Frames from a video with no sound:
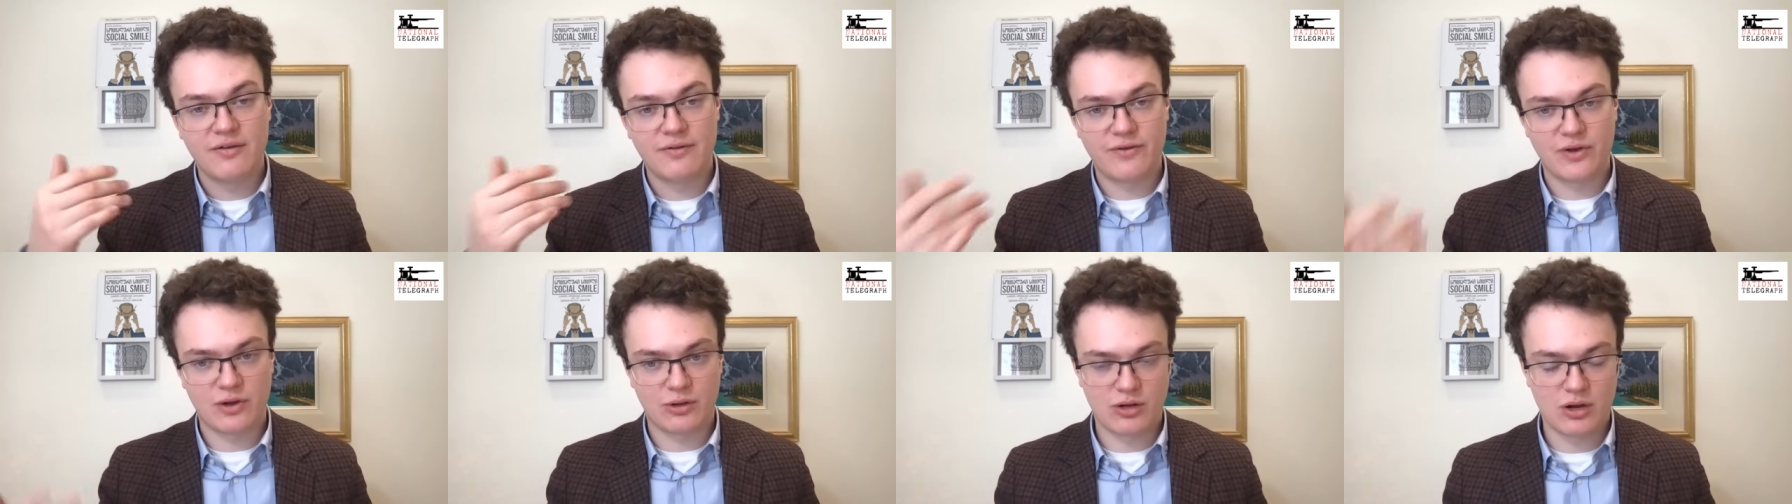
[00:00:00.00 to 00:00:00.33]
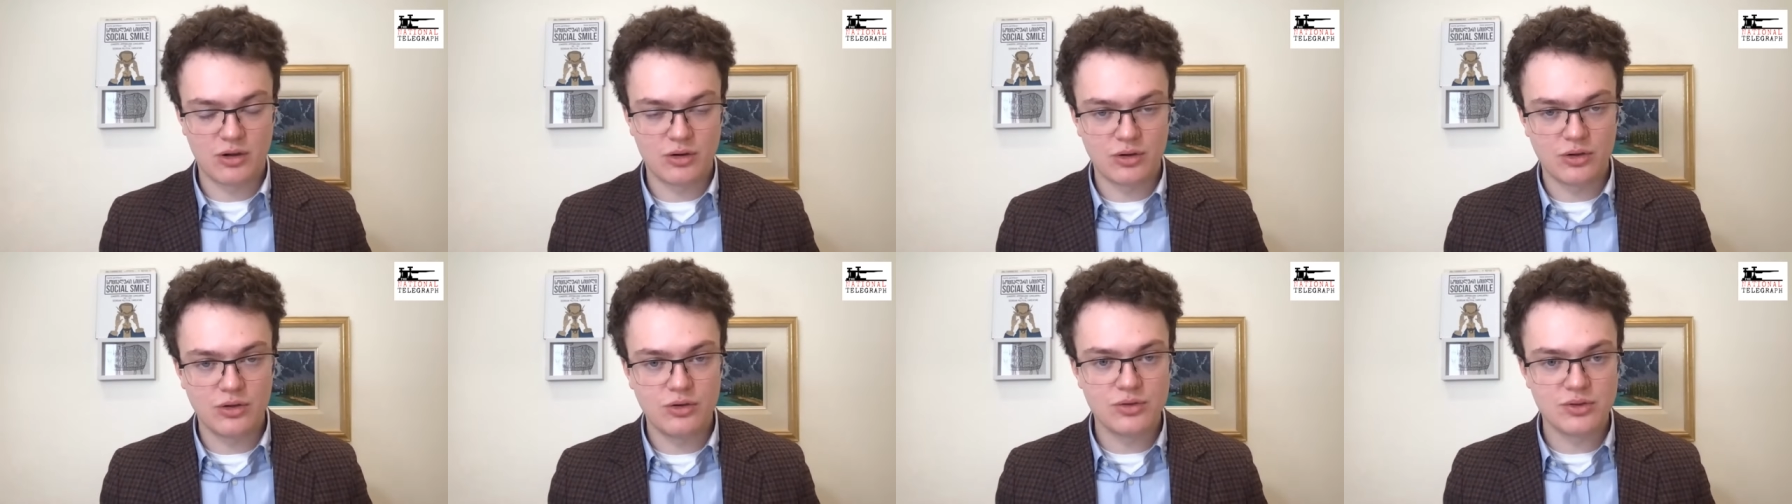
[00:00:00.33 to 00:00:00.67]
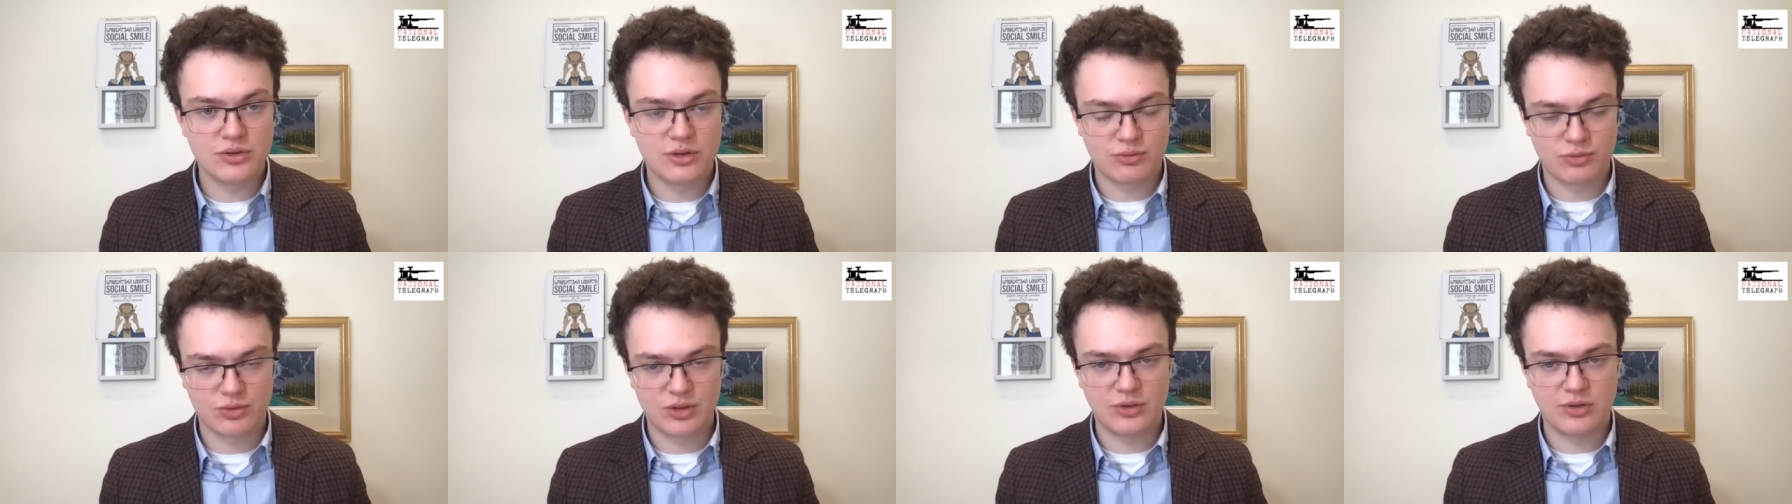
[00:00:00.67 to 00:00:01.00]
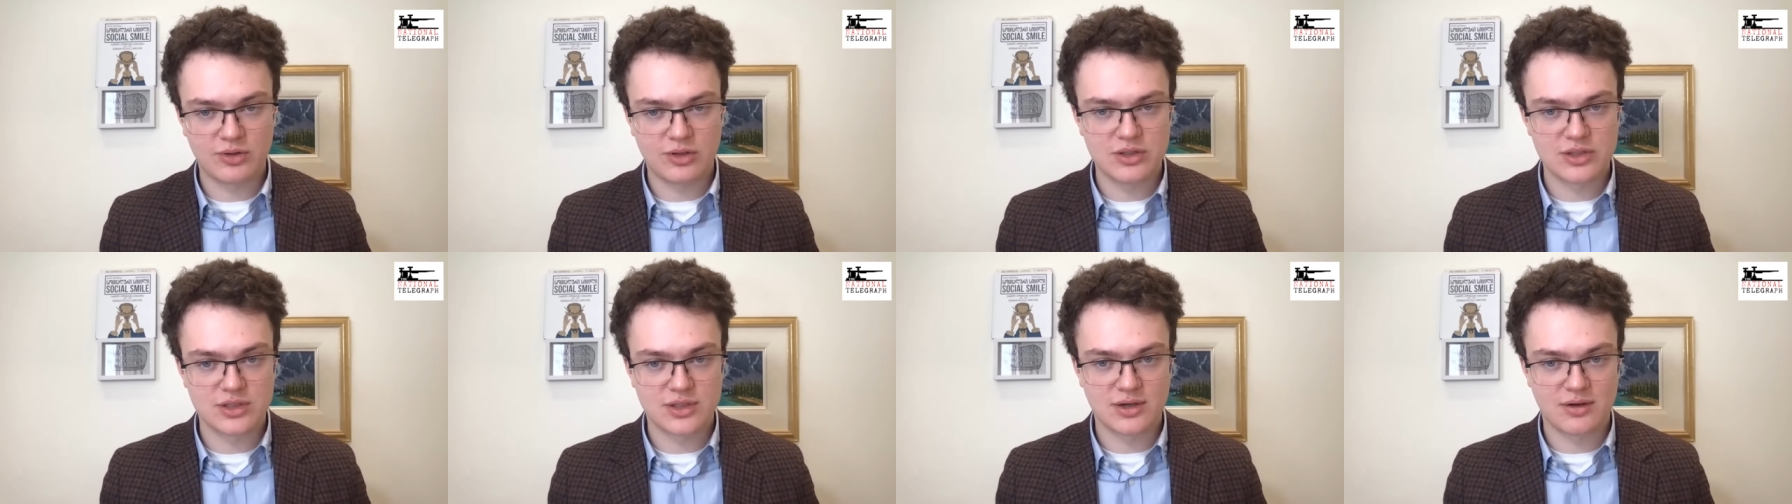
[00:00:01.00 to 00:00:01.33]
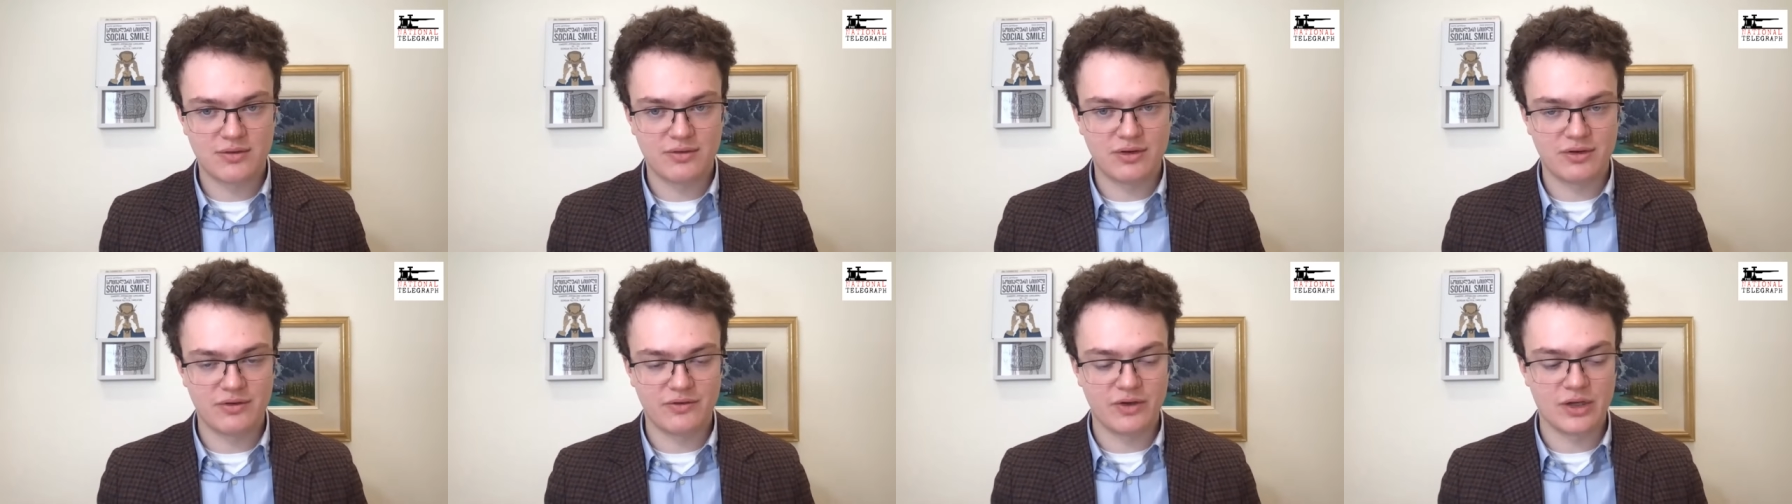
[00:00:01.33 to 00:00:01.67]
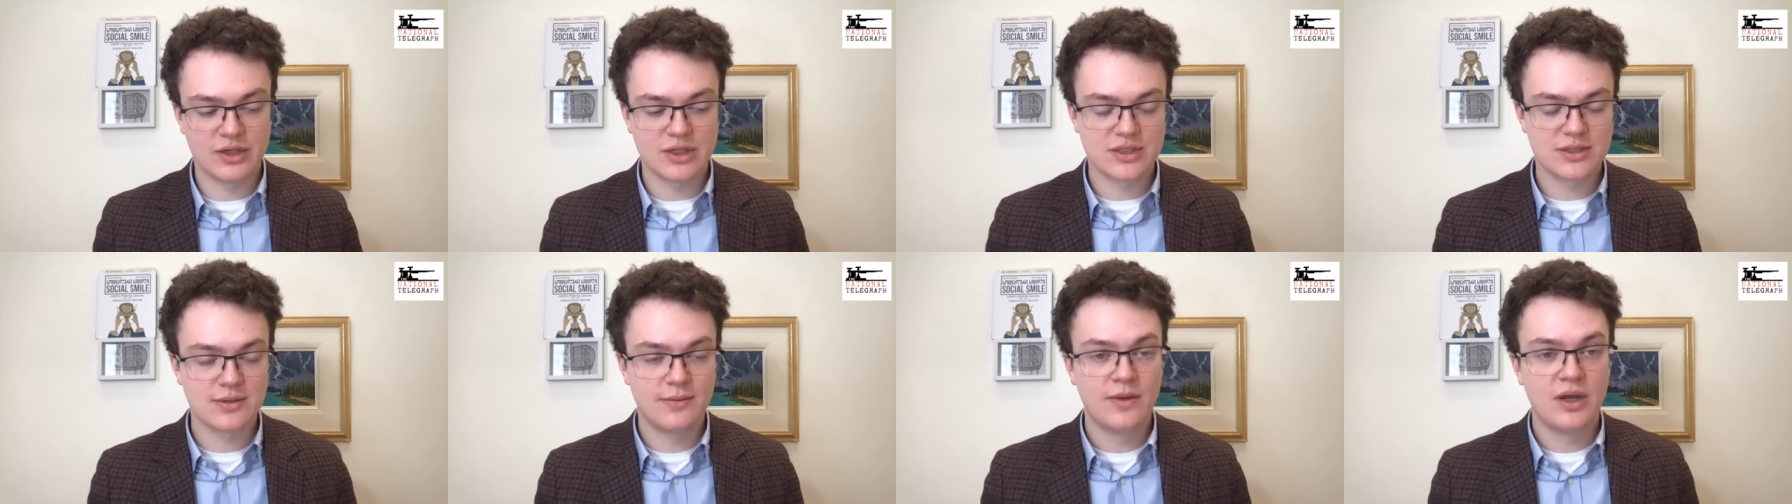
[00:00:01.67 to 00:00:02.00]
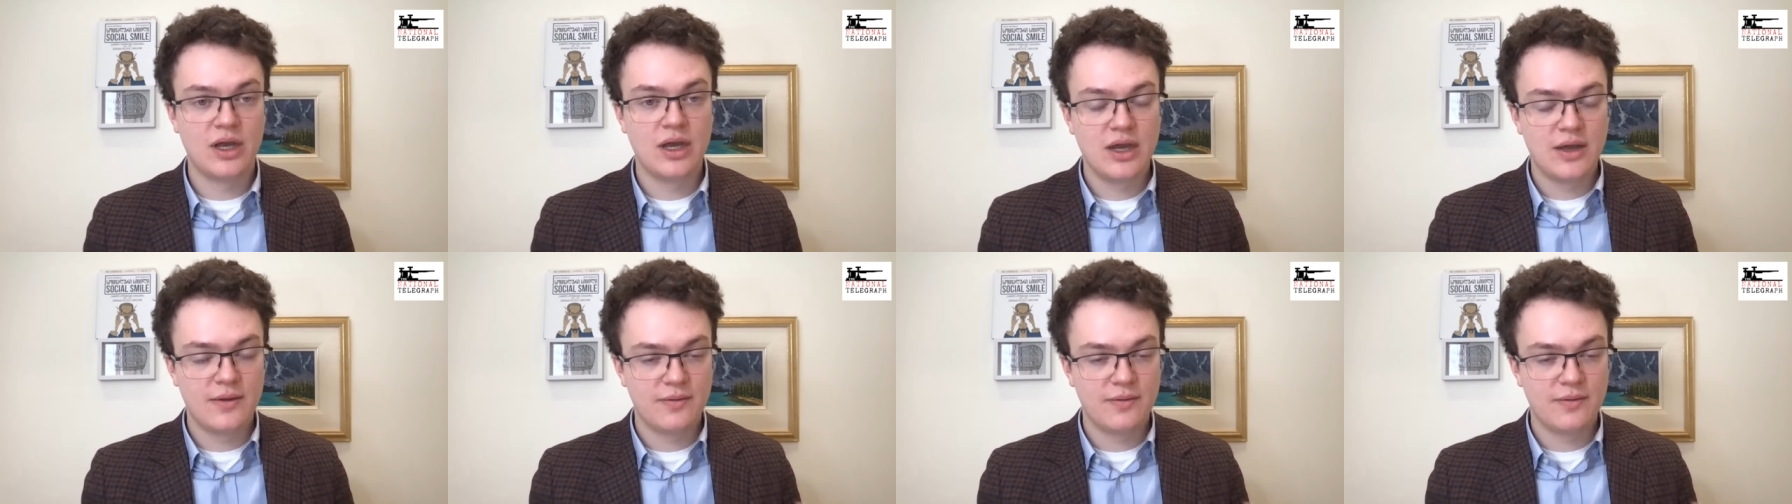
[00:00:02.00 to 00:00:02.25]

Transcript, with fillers: figure out who the real conservative is.